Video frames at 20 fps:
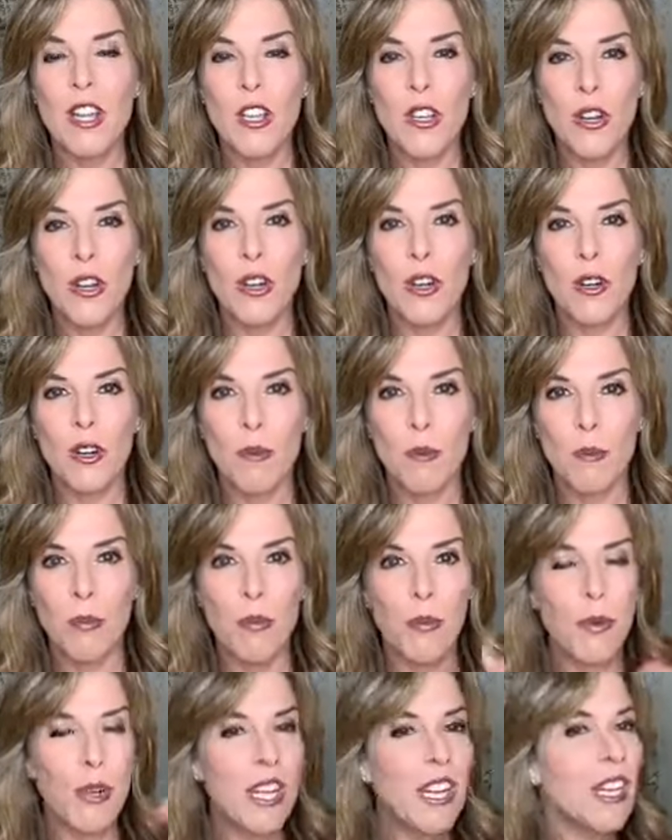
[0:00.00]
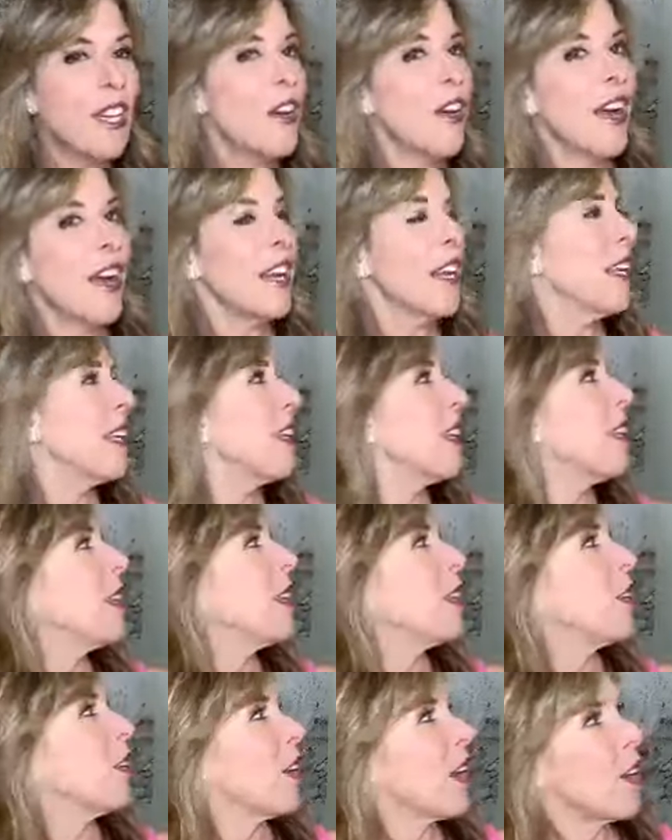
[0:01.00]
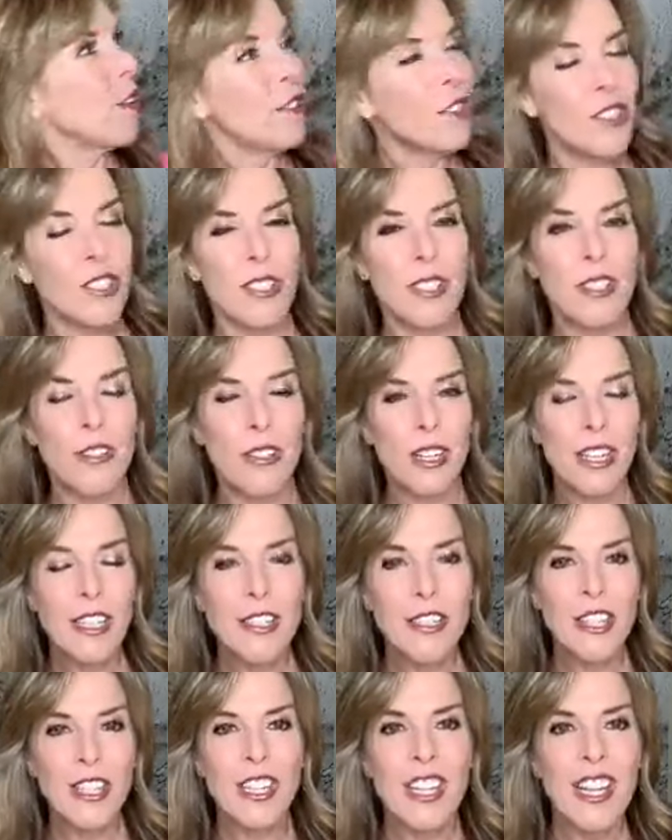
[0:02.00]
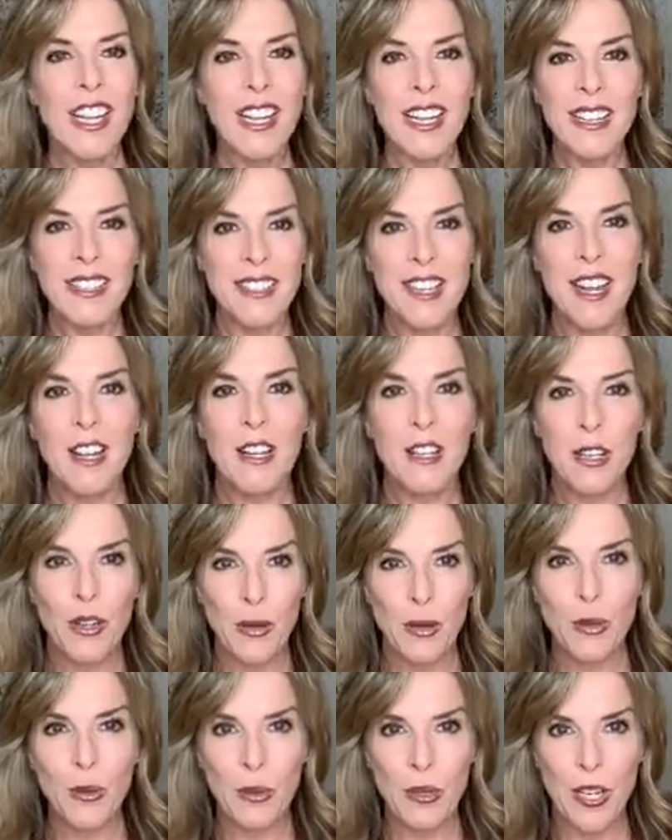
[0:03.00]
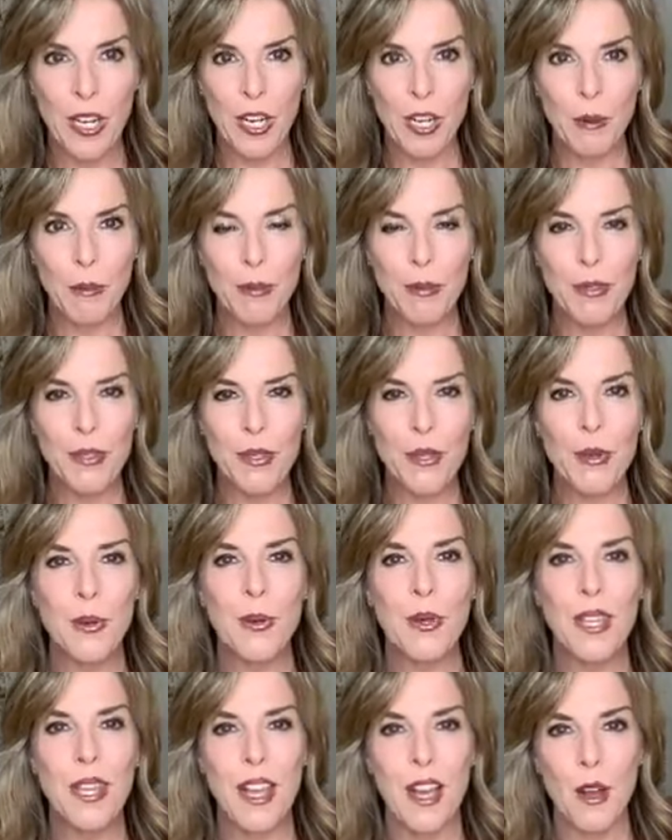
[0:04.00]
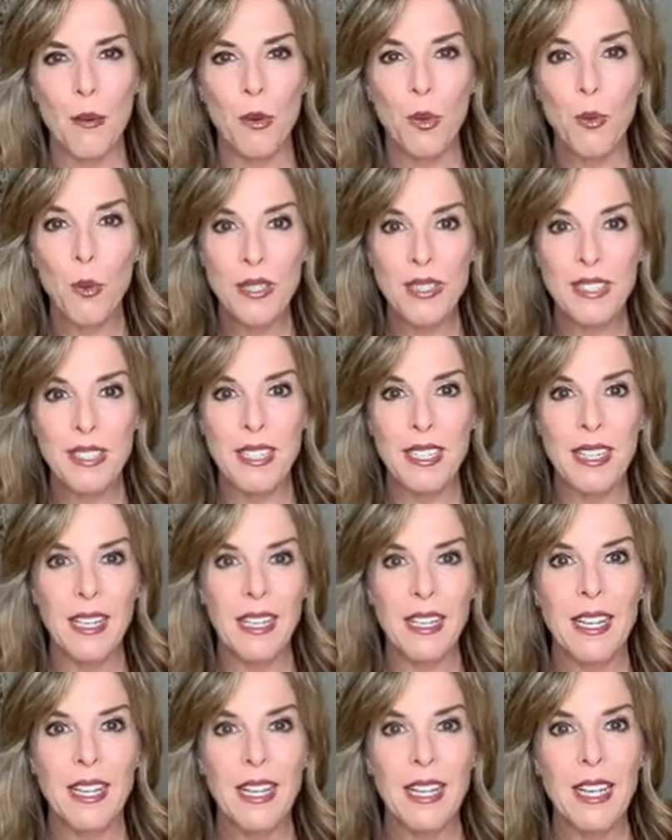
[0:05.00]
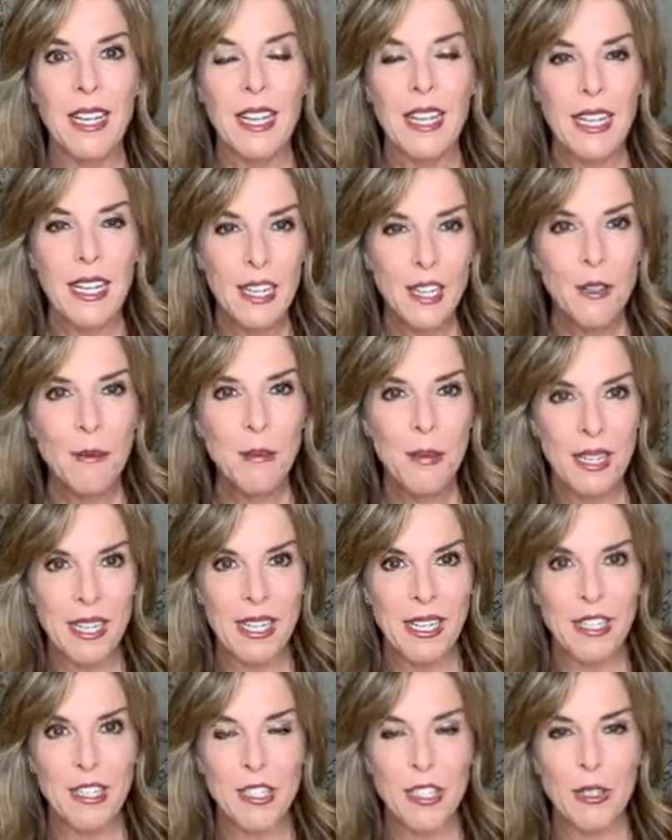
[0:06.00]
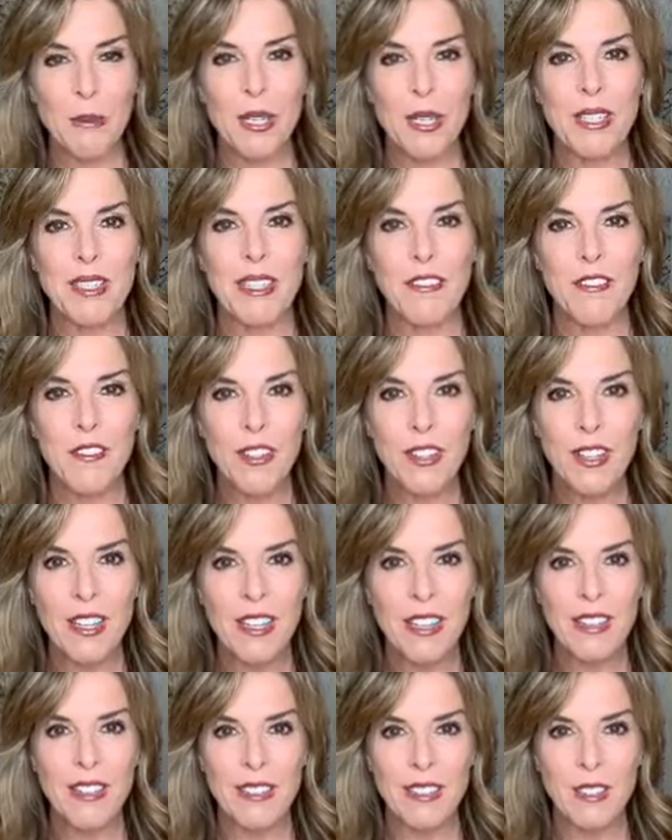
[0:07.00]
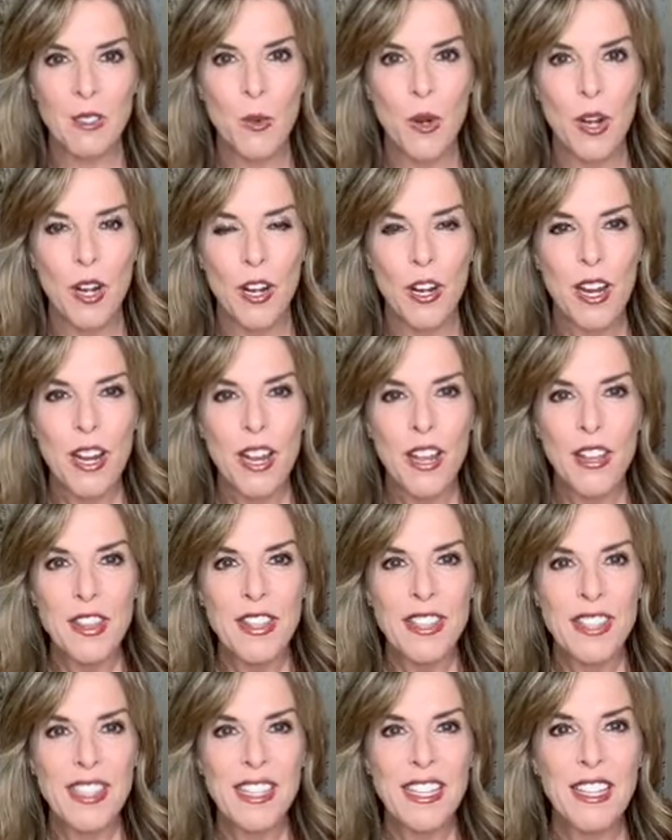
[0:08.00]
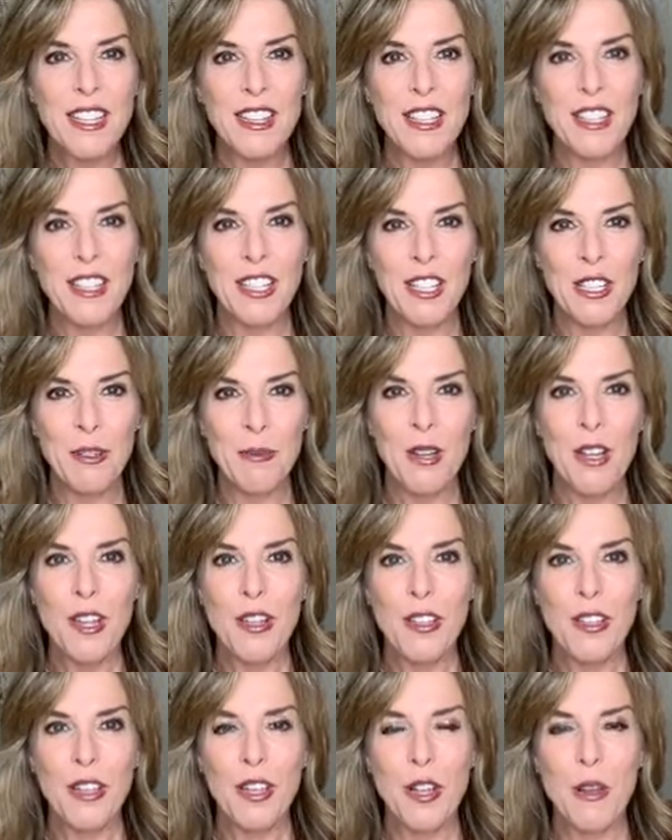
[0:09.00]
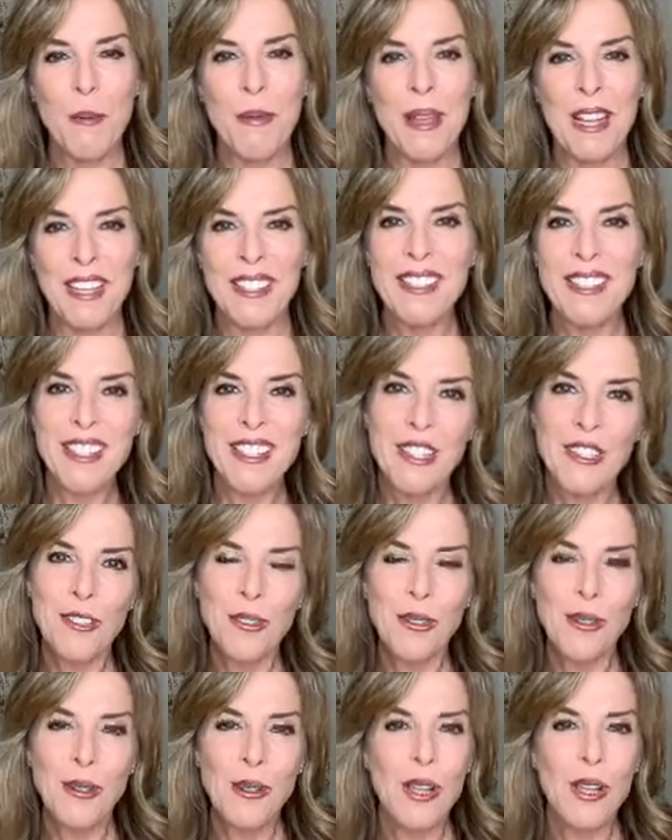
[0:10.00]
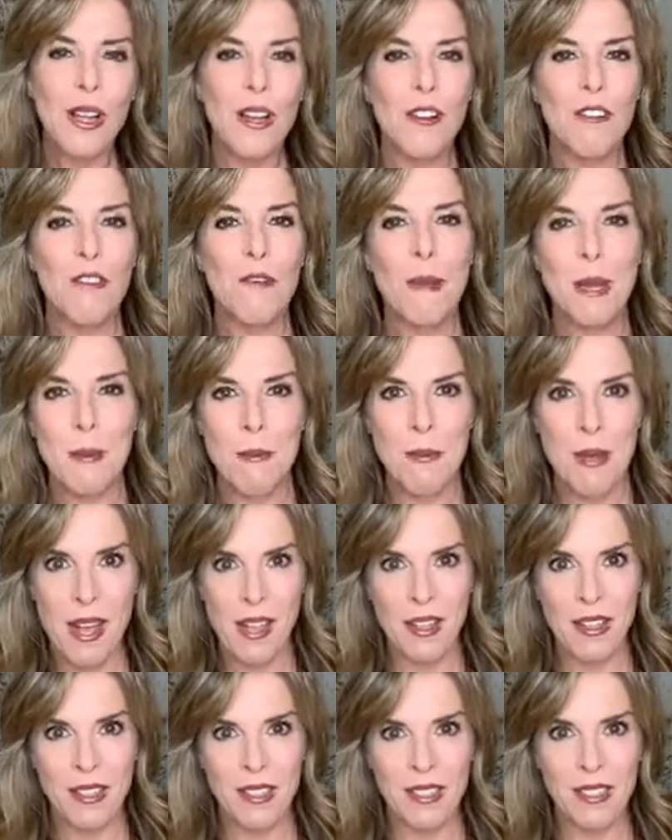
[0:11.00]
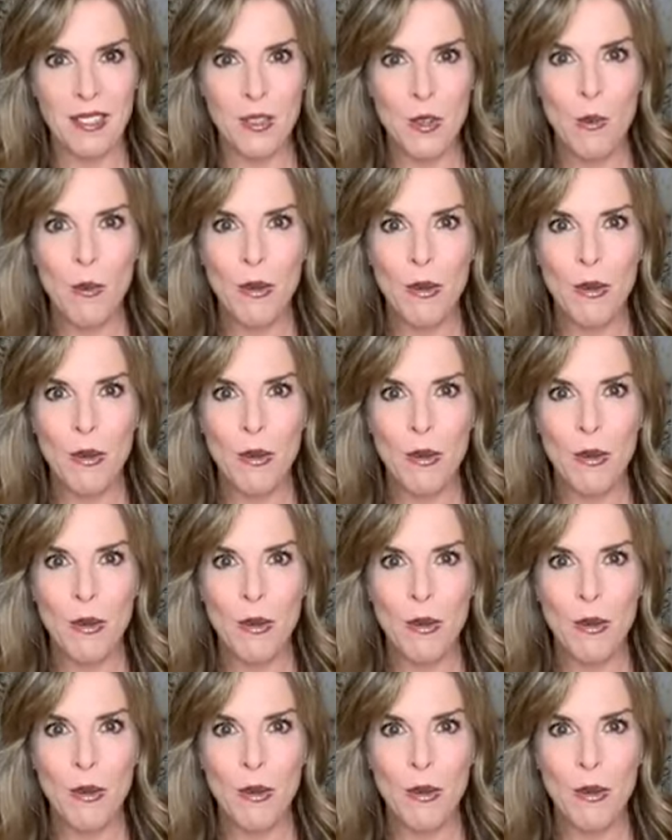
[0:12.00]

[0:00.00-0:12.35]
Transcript: your pretty granite in your couch, your kitchen is not gonna hold up. So yeah, we're once again in my kitchen because I feel like this is where this is like the um, the command central of my balance. So